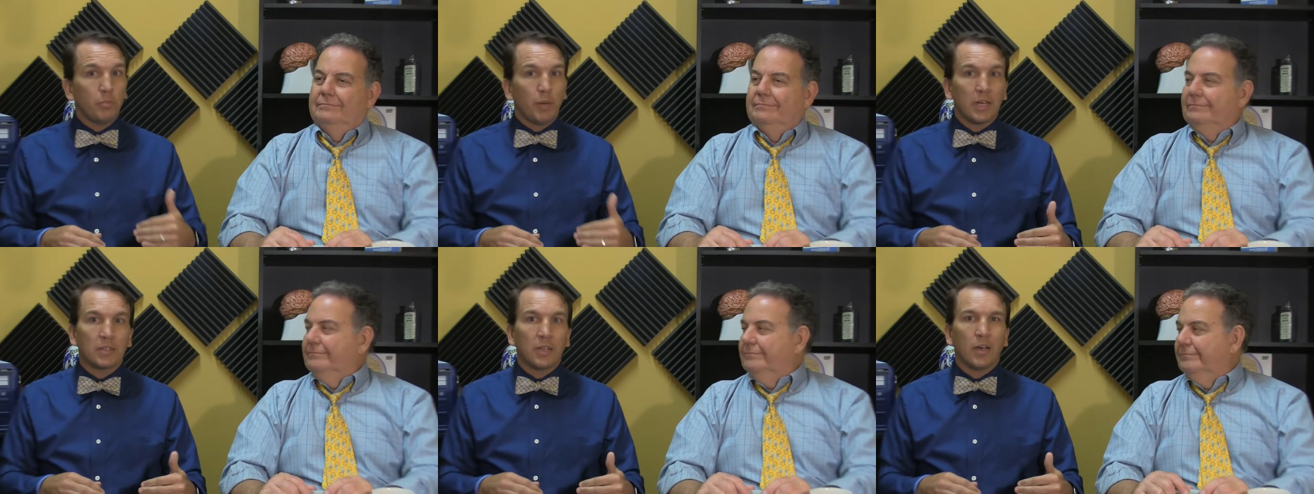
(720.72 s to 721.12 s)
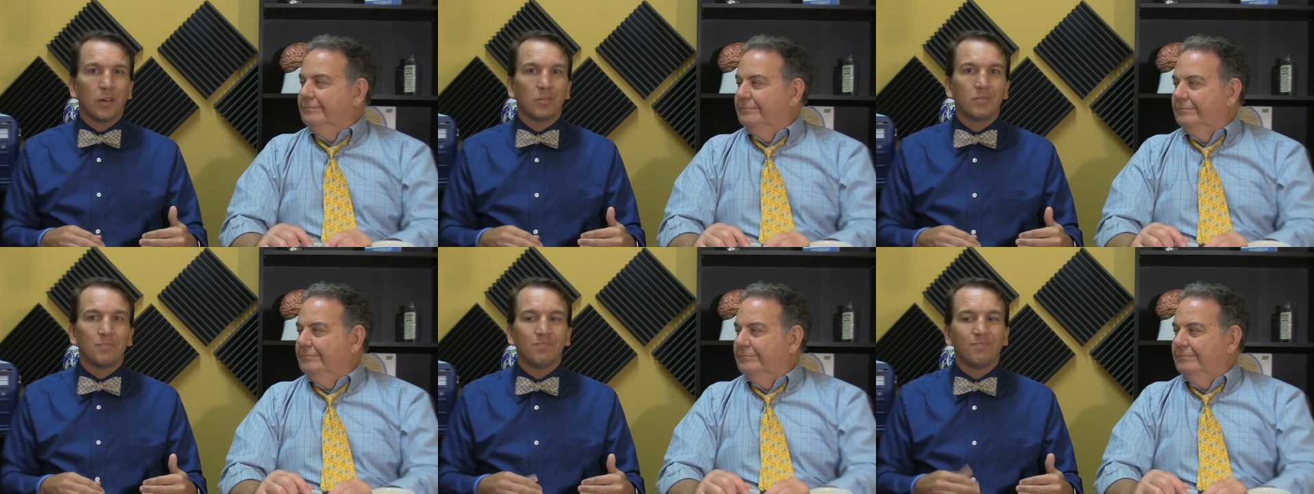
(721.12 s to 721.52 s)
Speaker 1: you back
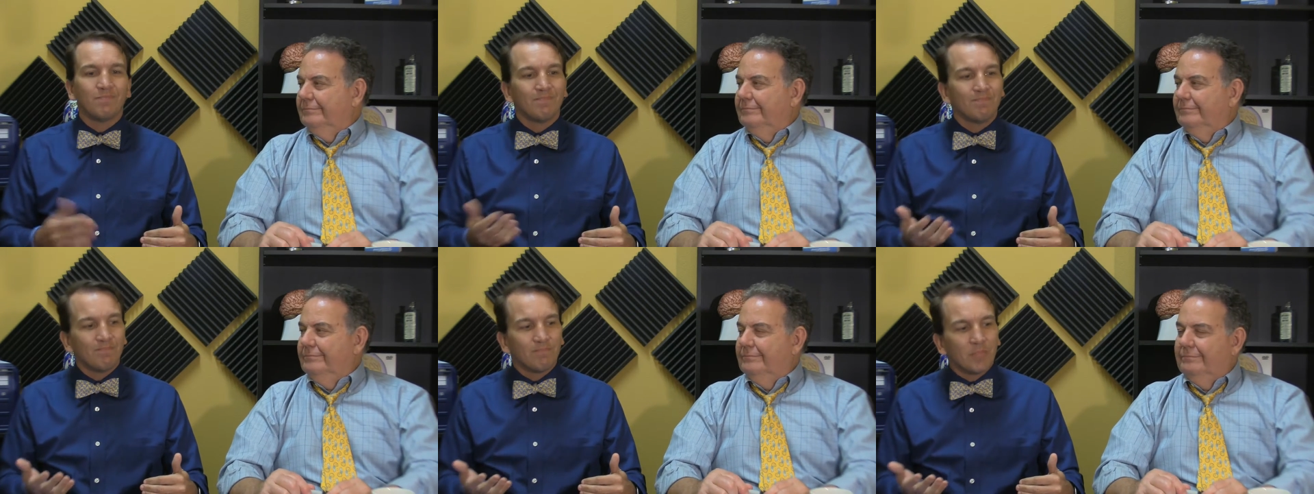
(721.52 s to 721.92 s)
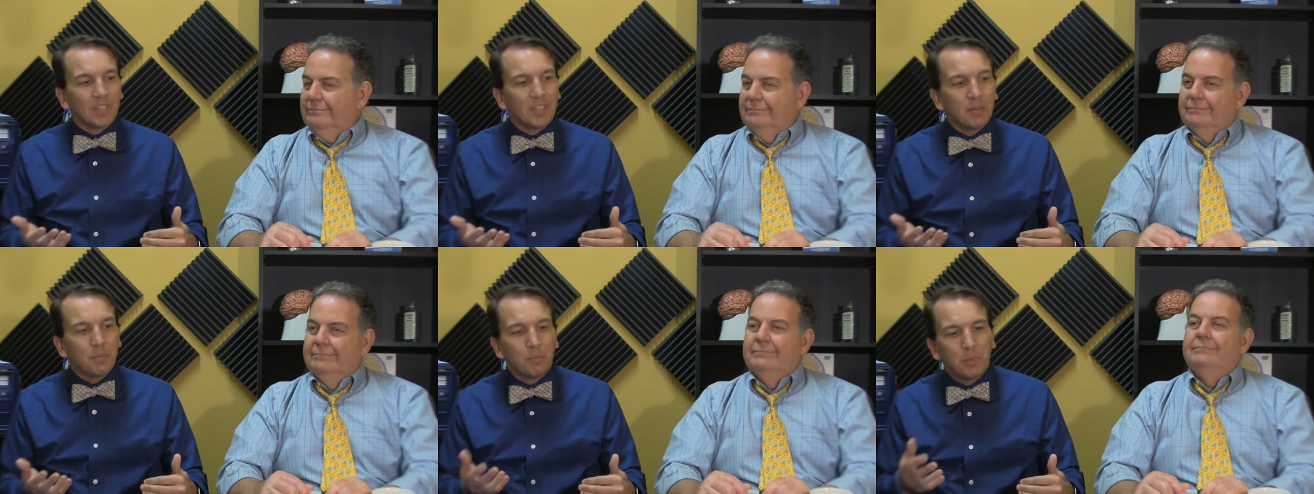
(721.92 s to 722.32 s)
down?
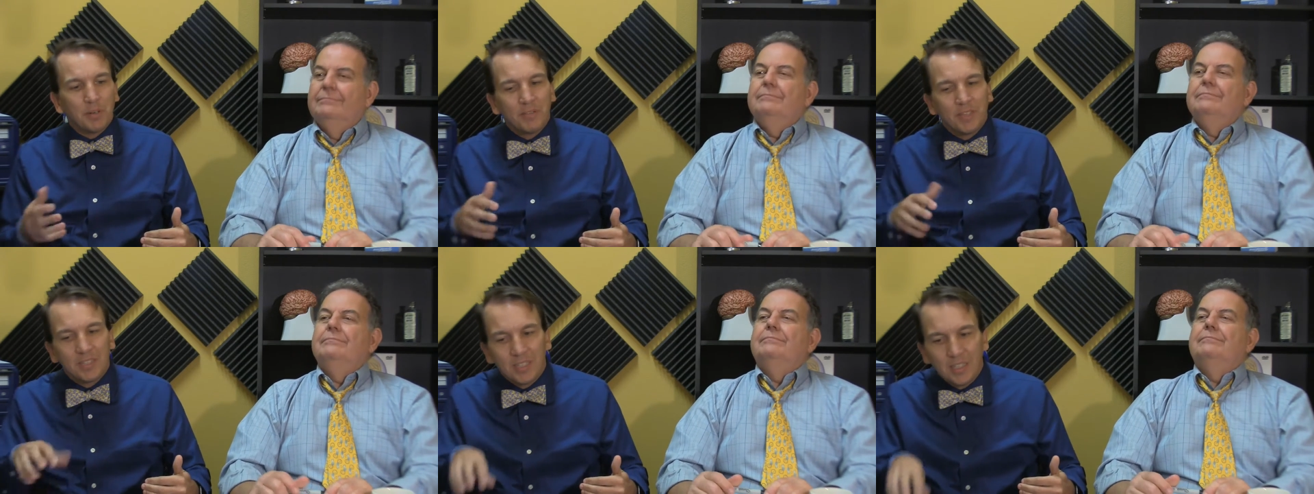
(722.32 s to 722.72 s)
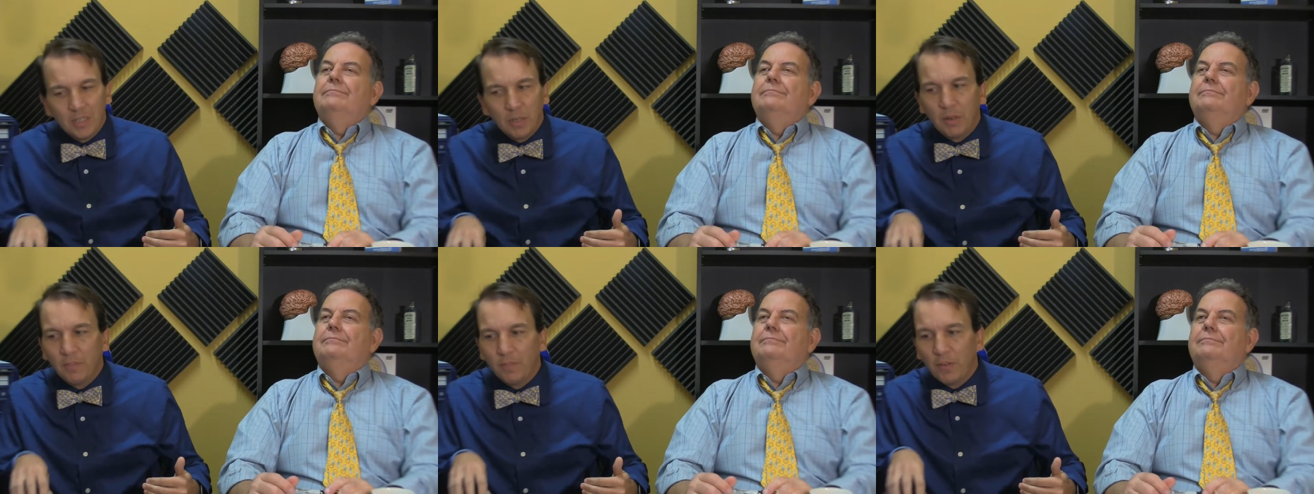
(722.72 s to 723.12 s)
But if the
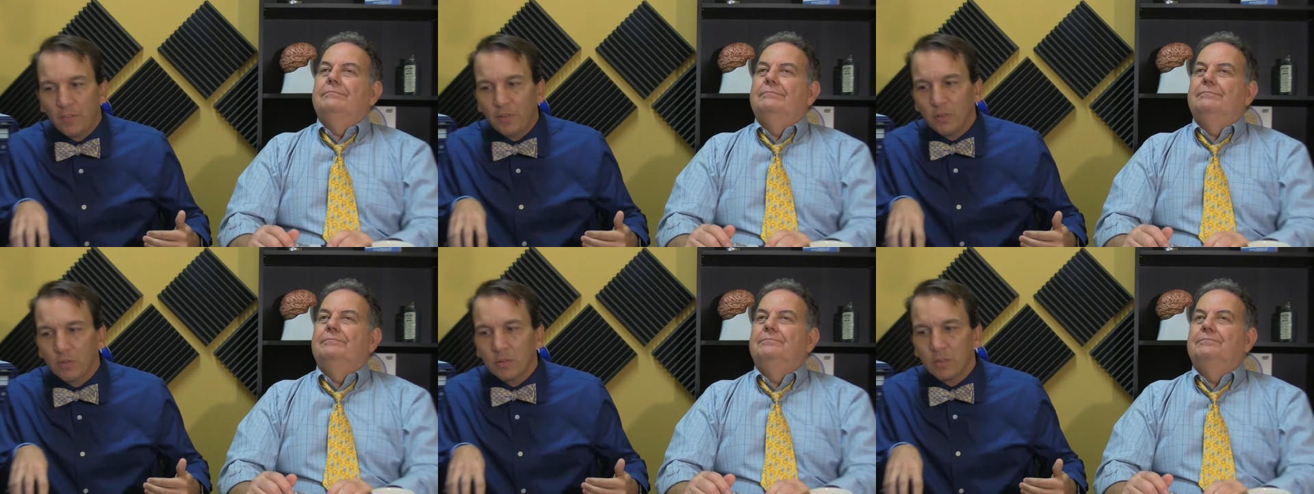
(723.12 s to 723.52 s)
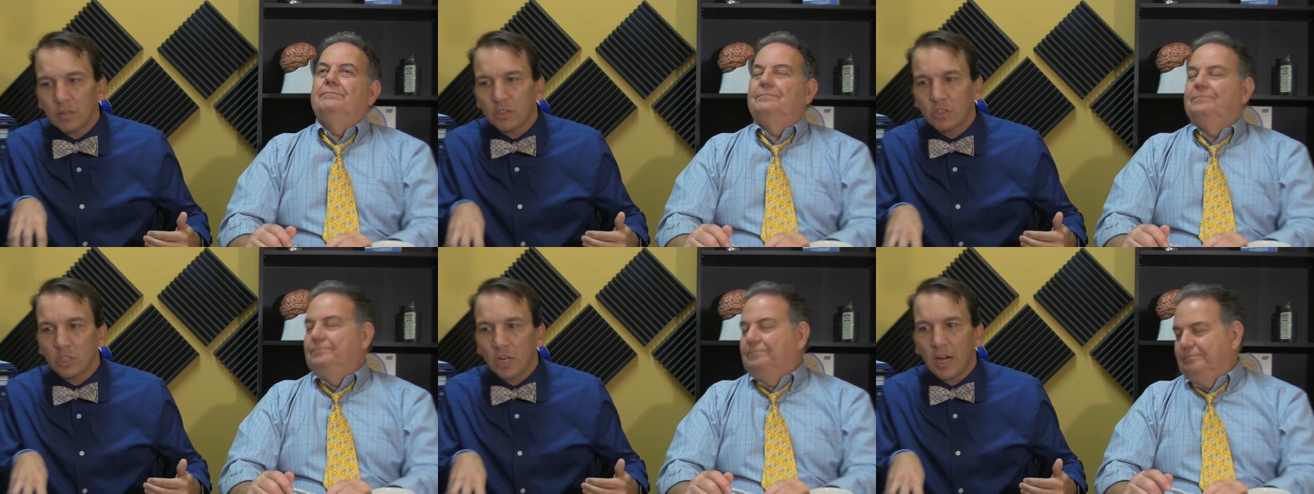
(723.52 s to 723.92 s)
teen, if, if you're
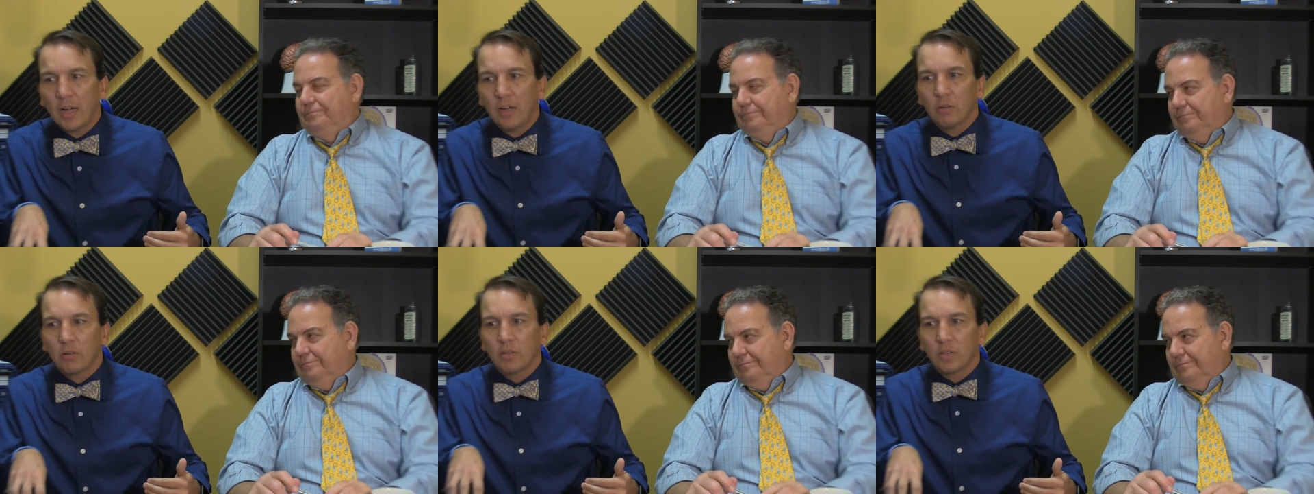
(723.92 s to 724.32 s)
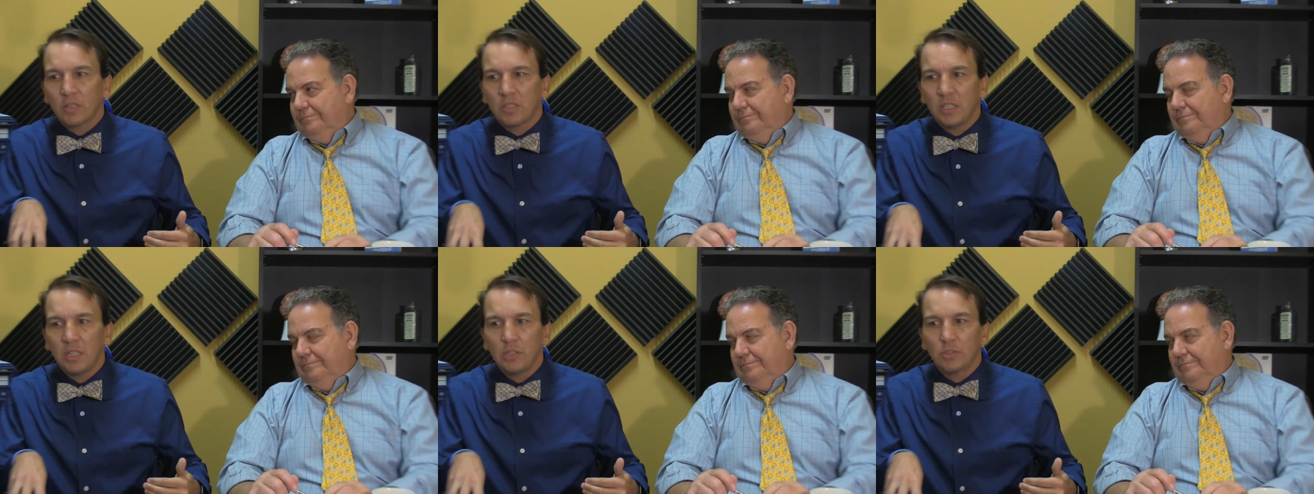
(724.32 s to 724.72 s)
the child or the
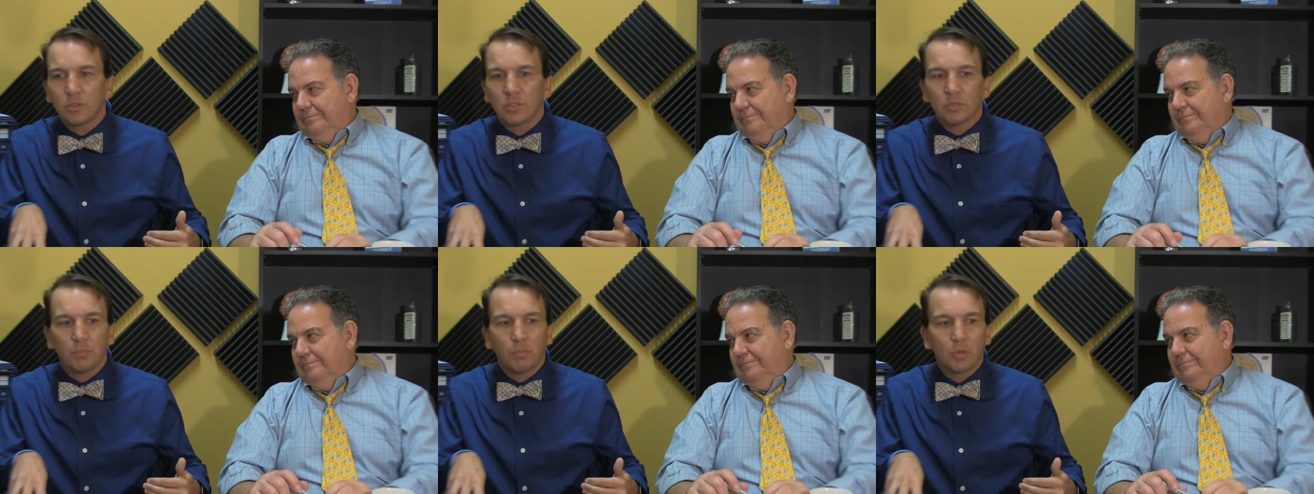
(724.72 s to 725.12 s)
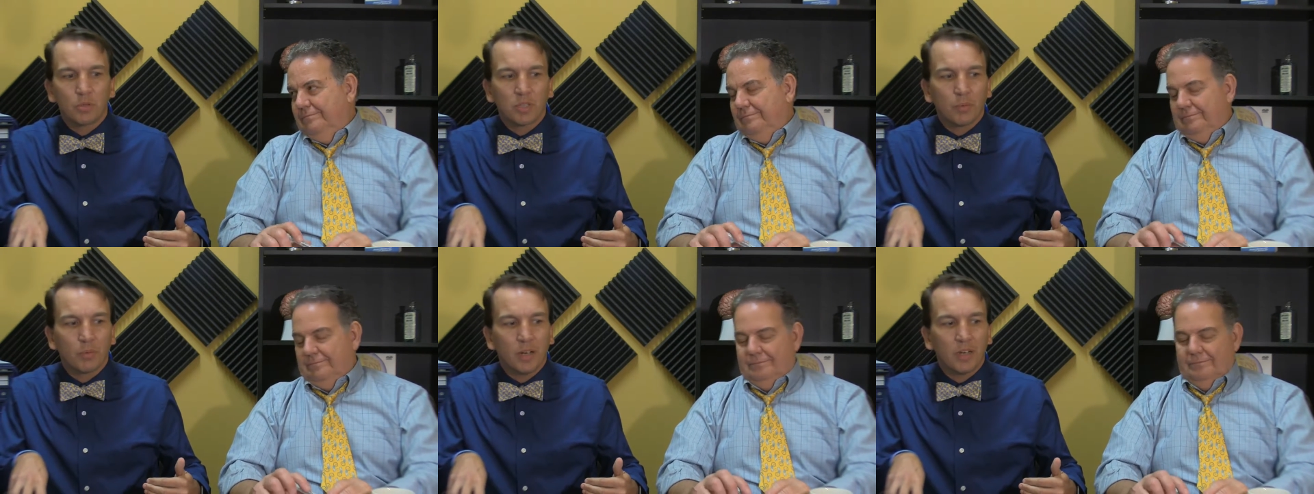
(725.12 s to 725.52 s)
teenager is
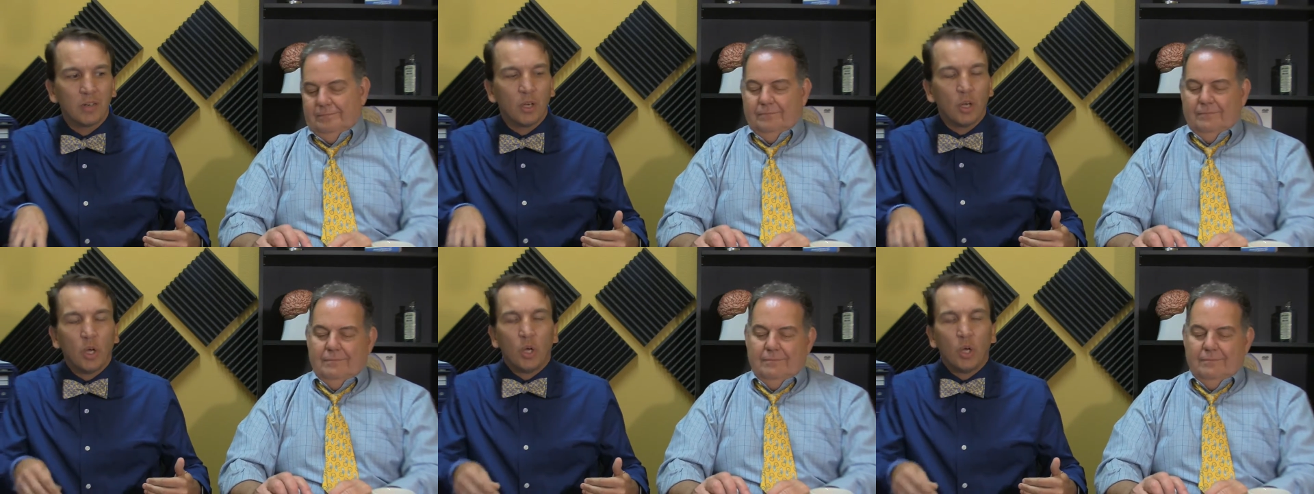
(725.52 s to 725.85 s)
mostly right,